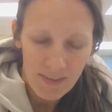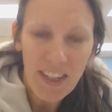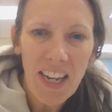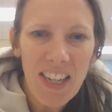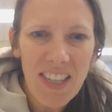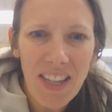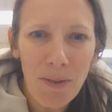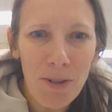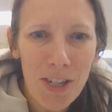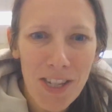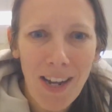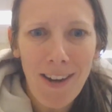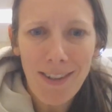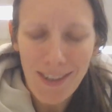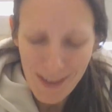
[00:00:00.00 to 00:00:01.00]
Yes, they were
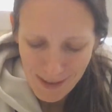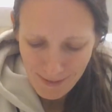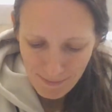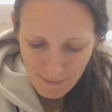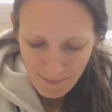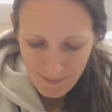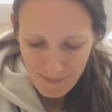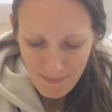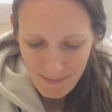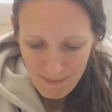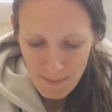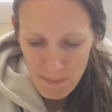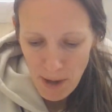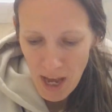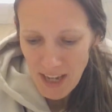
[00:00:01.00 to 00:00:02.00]
socks,
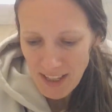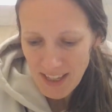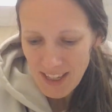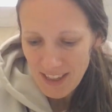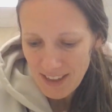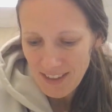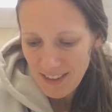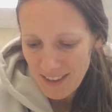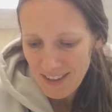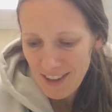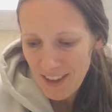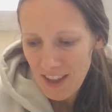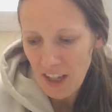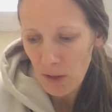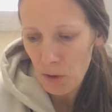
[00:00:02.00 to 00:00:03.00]
but
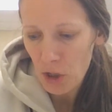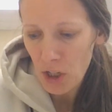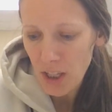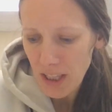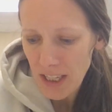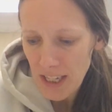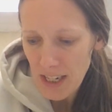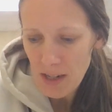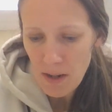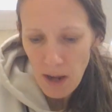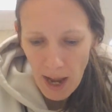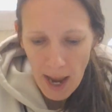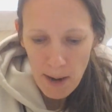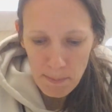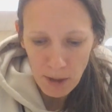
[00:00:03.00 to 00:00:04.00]
they were clean
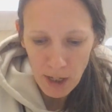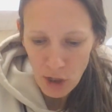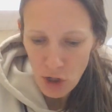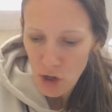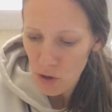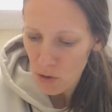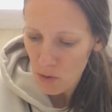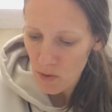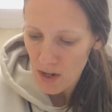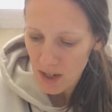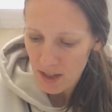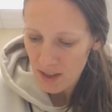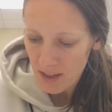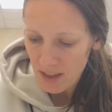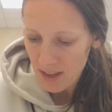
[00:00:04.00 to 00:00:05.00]
and brand new,
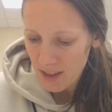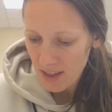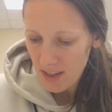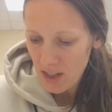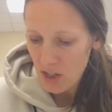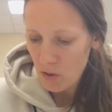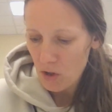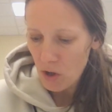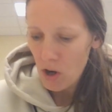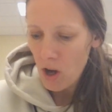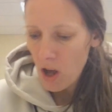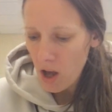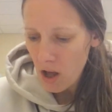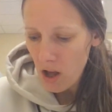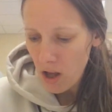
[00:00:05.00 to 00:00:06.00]
so they're
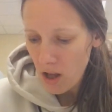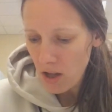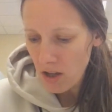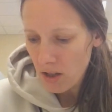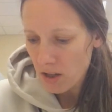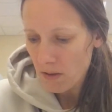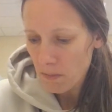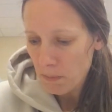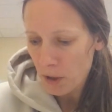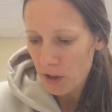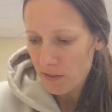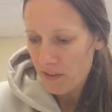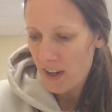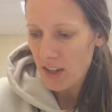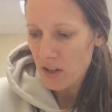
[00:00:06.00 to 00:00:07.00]
all
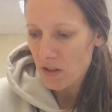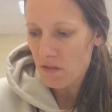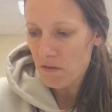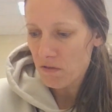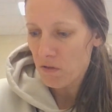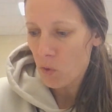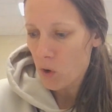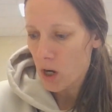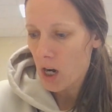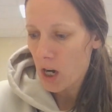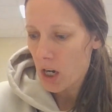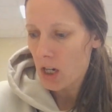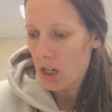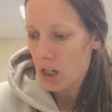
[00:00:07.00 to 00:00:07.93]
perfect for